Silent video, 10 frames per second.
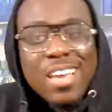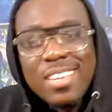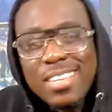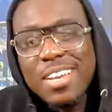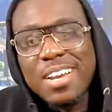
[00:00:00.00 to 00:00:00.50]

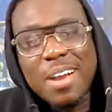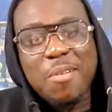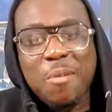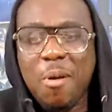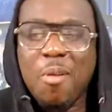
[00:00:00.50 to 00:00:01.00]
You can
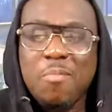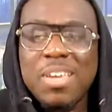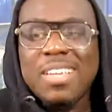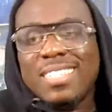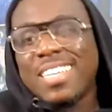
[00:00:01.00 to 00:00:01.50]
call
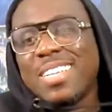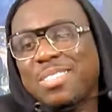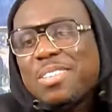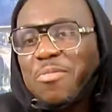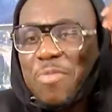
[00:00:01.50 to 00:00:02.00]
me G
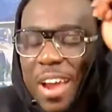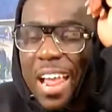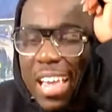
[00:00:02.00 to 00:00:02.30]
to the friend.